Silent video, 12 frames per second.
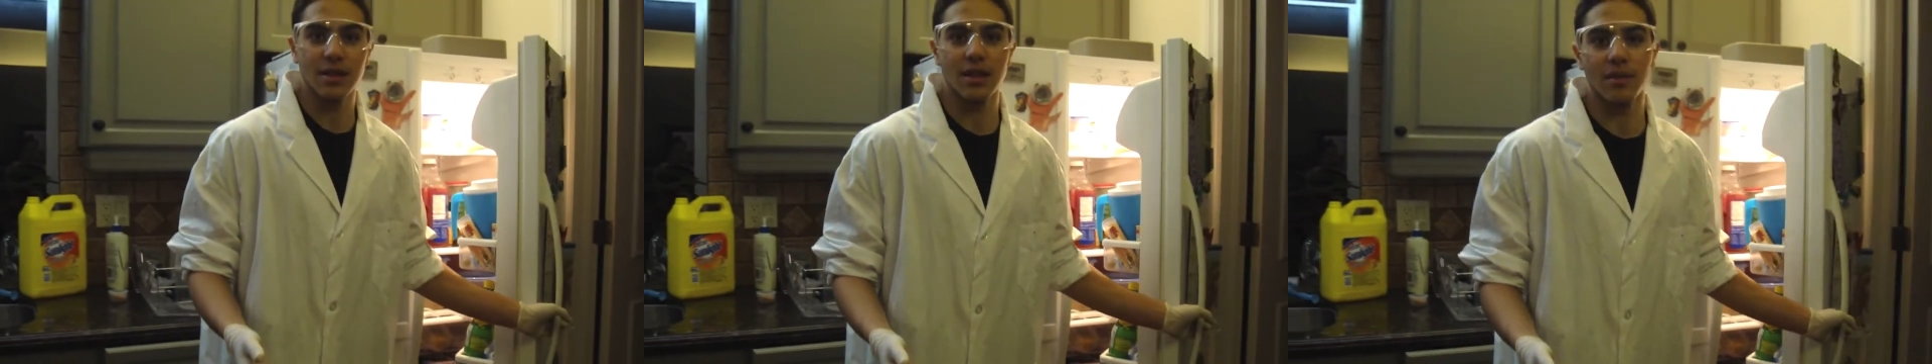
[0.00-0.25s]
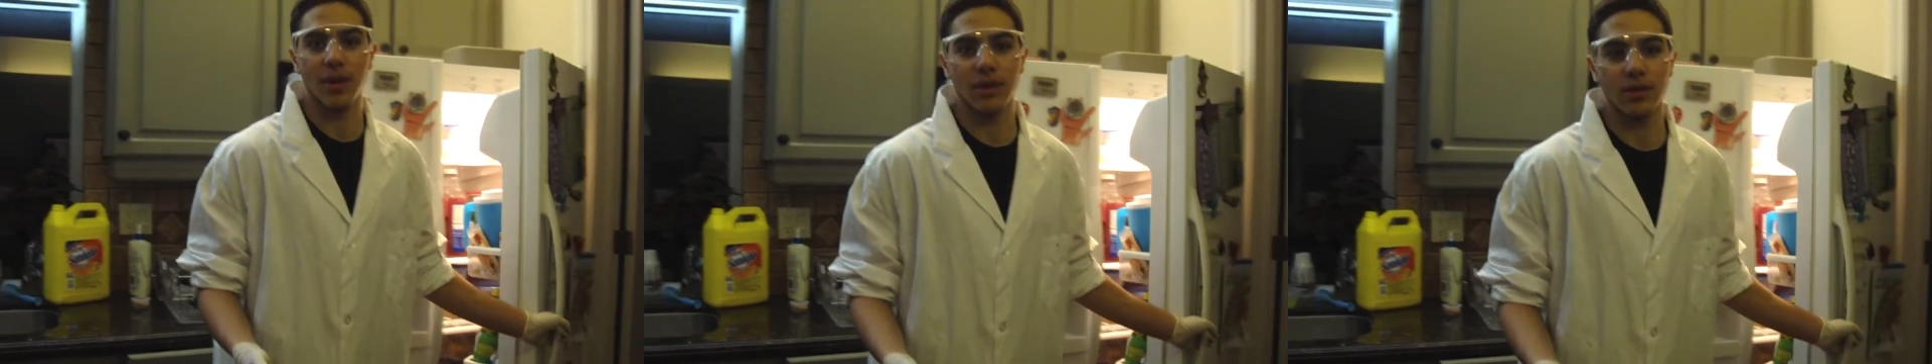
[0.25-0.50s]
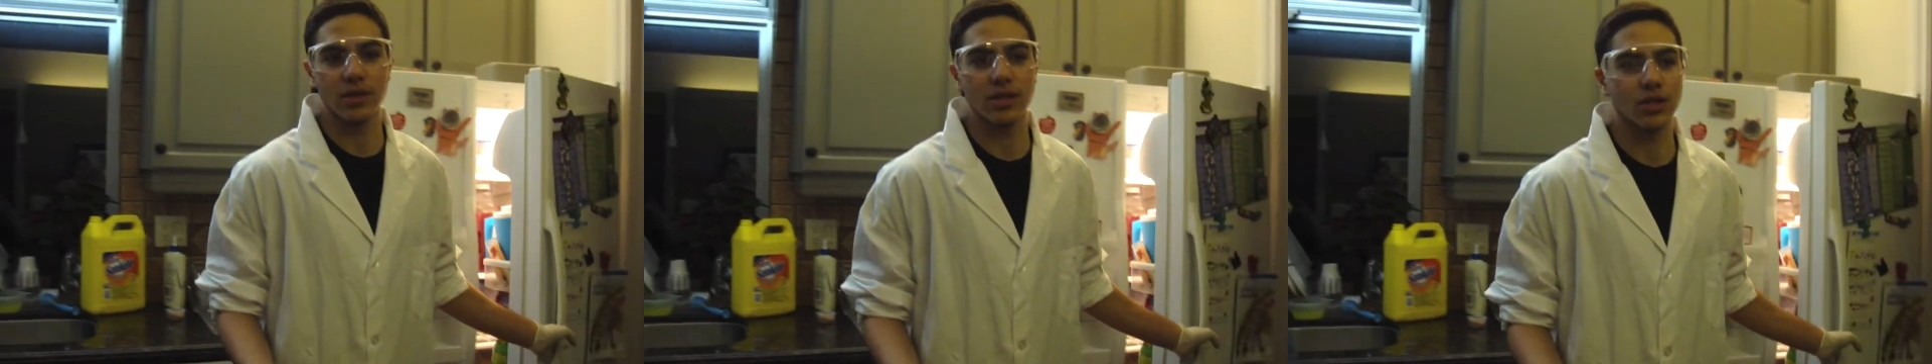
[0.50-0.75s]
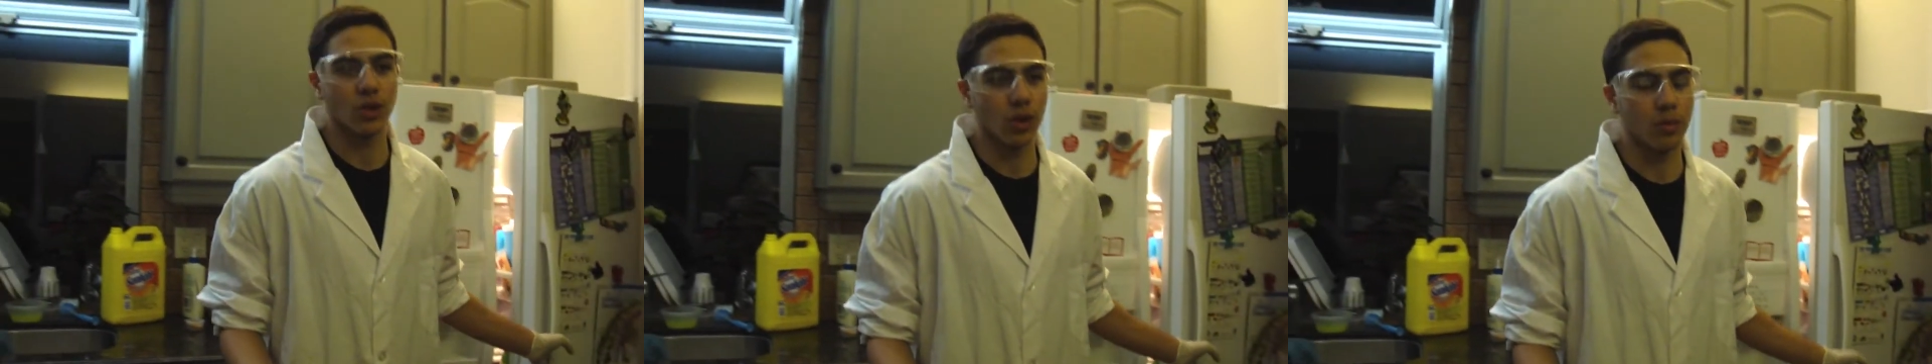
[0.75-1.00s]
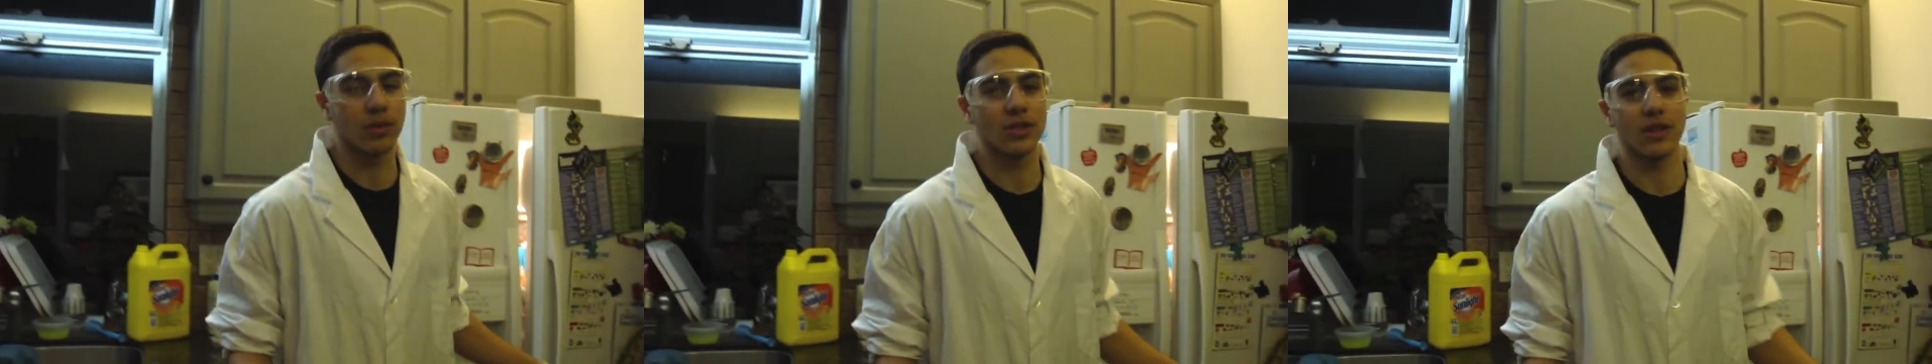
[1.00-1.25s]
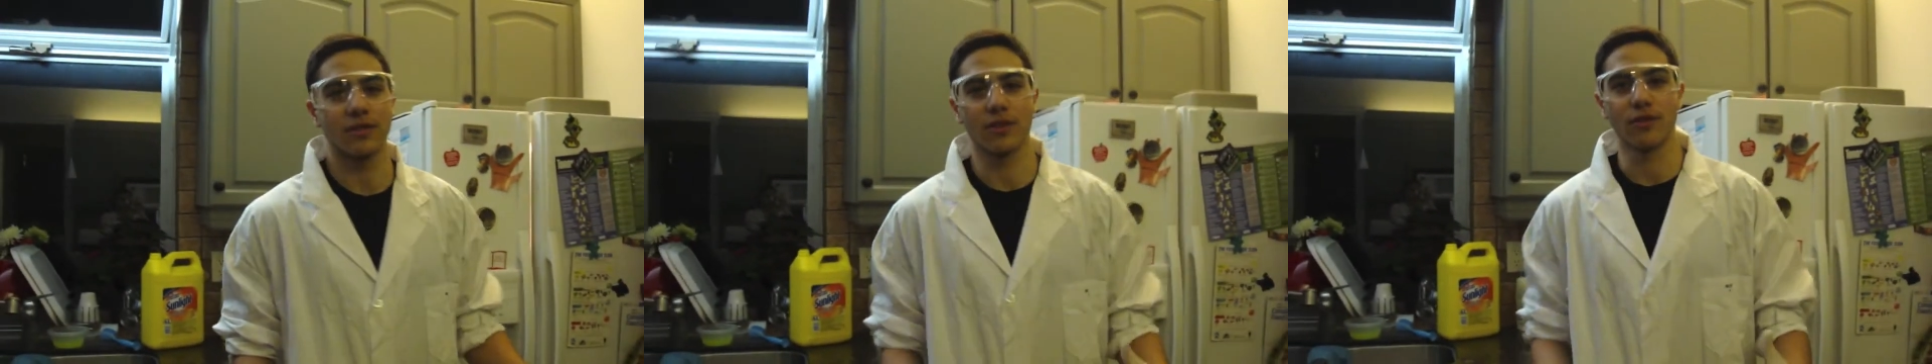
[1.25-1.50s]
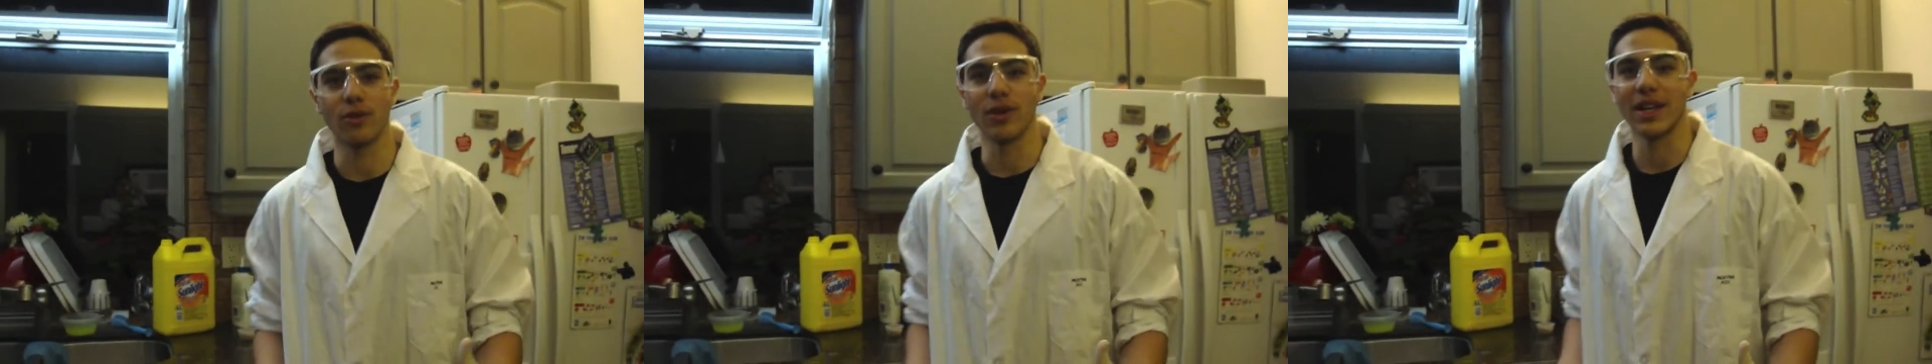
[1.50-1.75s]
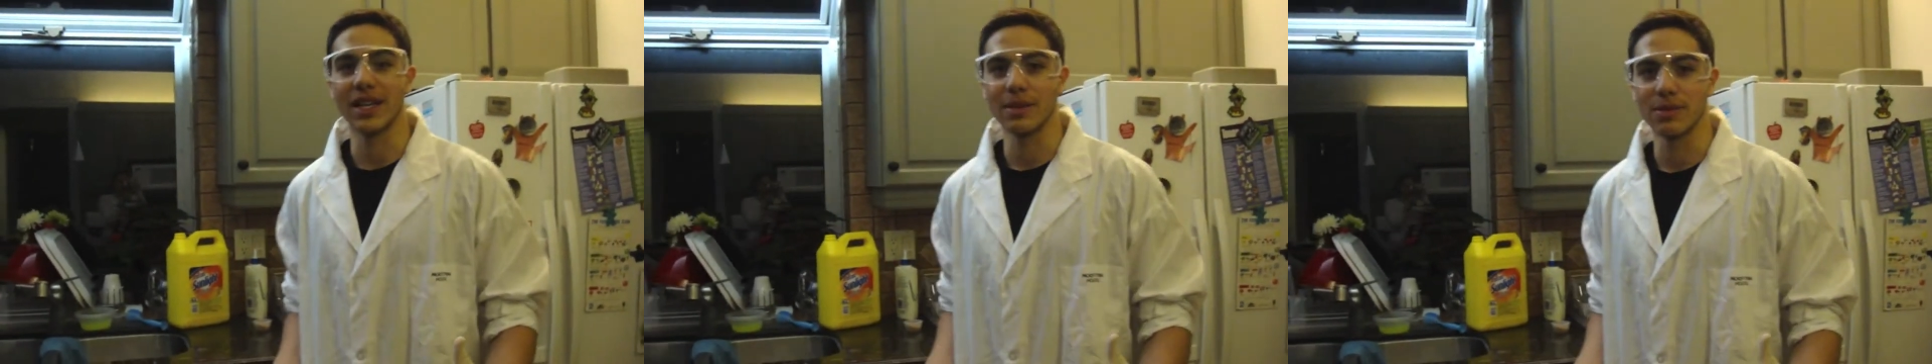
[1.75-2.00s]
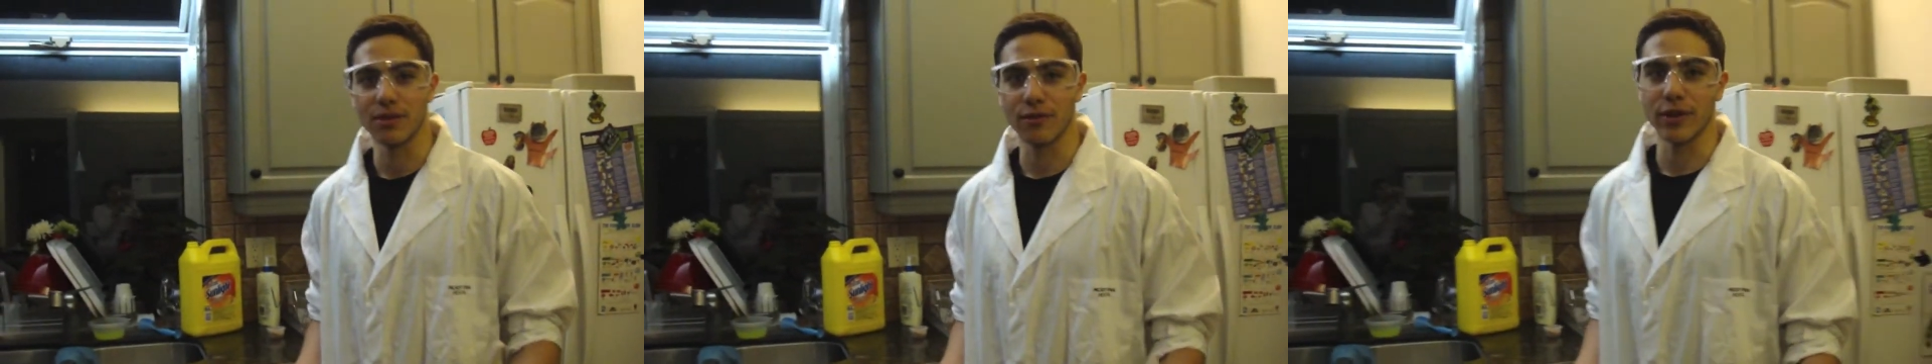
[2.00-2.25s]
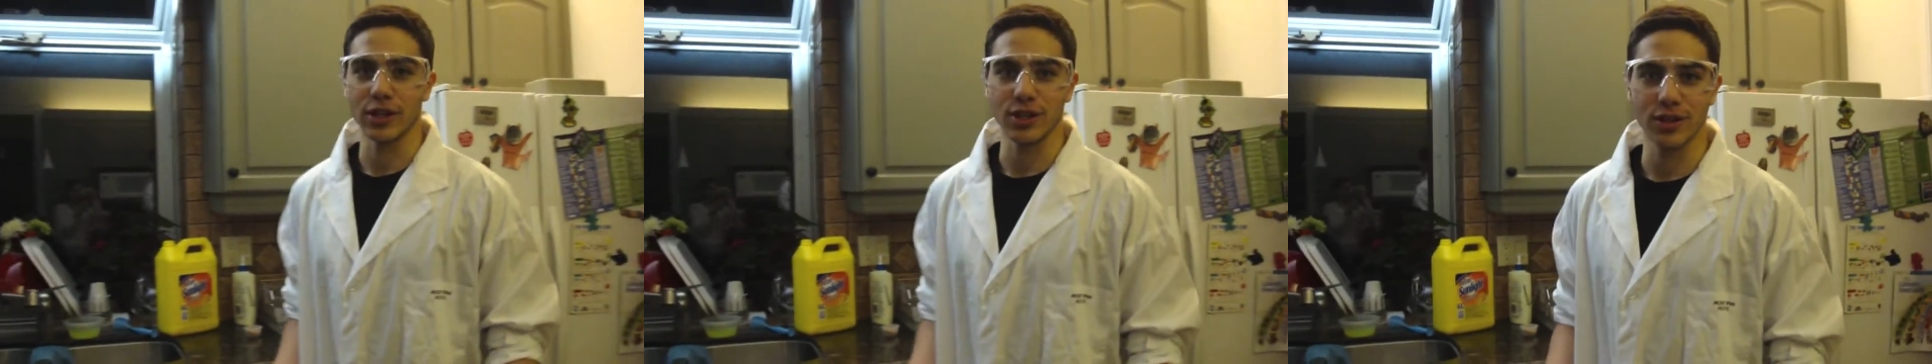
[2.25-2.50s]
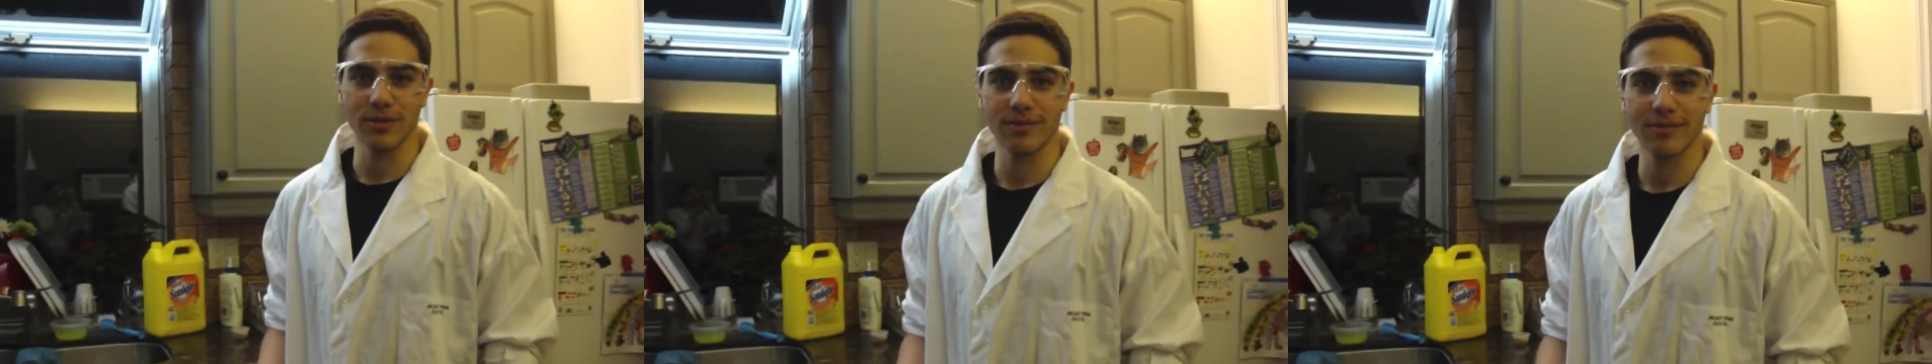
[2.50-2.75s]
than the metals, so it preserves the food and keeps it fresh.